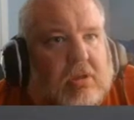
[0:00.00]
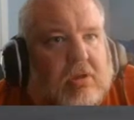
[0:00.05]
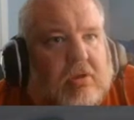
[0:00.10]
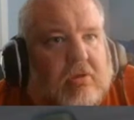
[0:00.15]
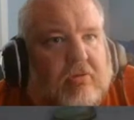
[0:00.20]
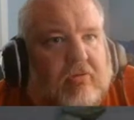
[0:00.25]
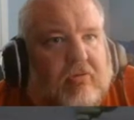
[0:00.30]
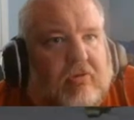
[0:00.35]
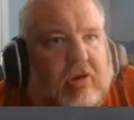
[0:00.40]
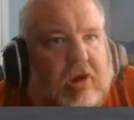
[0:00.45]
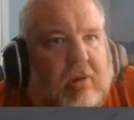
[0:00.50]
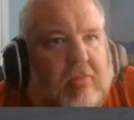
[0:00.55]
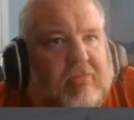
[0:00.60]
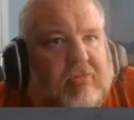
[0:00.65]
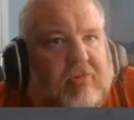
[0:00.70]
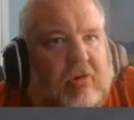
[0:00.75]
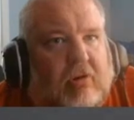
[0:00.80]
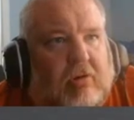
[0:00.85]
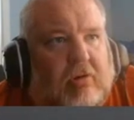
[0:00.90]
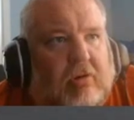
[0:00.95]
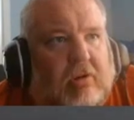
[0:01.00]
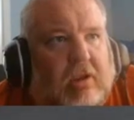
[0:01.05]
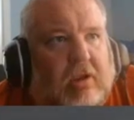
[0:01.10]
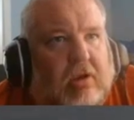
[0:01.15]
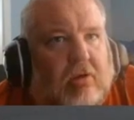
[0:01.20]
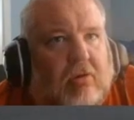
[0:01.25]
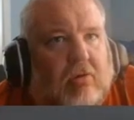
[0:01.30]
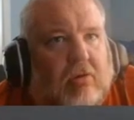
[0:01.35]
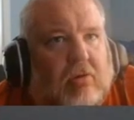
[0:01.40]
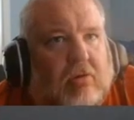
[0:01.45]
traps are
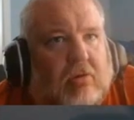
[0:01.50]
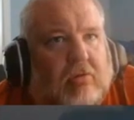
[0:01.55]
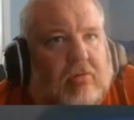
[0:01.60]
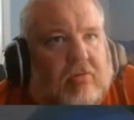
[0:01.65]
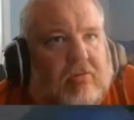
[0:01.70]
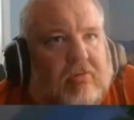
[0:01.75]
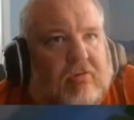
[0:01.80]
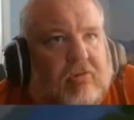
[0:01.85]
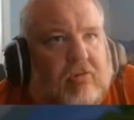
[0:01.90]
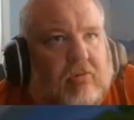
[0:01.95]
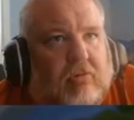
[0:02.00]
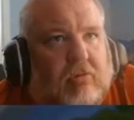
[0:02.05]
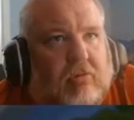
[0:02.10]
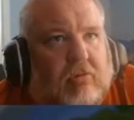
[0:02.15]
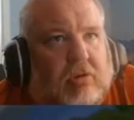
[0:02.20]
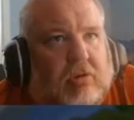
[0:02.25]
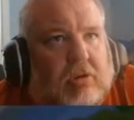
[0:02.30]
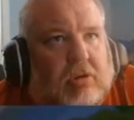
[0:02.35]
integral to